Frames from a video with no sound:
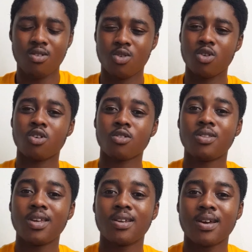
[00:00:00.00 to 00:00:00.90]
Do you not
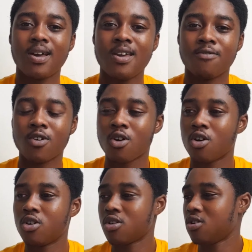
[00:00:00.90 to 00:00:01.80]
think that if
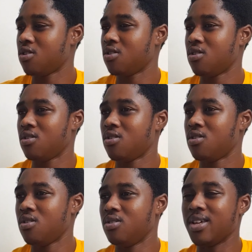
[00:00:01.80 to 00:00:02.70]
God
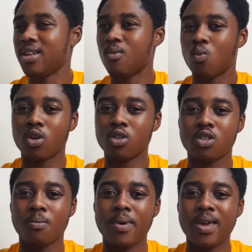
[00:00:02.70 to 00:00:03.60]
didn't want
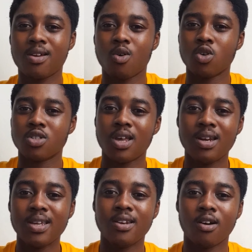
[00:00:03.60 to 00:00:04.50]
to make us a
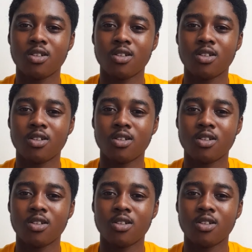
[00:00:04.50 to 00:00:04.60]
leader,